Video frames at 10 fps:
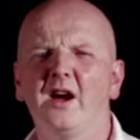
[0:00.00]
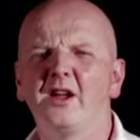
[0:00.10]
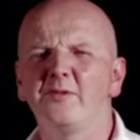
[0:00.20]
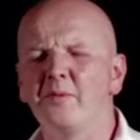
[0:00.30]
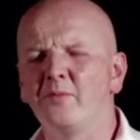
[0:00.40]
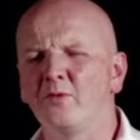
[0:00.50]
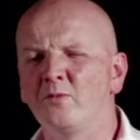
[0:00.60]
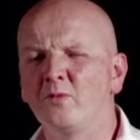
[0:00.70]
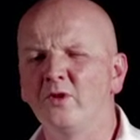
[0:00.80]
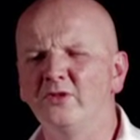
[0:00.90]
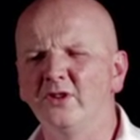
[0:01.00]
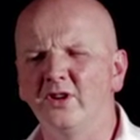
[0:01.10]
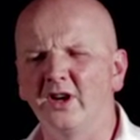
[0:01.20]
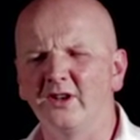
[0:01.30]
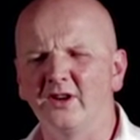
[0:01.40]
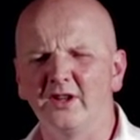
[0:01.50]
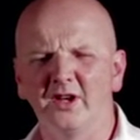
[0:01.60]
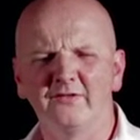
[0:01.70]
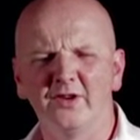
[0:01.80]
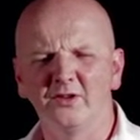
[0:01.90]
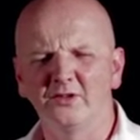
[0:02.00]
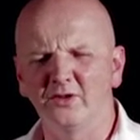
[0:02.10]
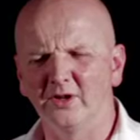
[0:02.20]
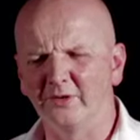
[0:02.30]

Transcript: I can remember one year I got a phone call.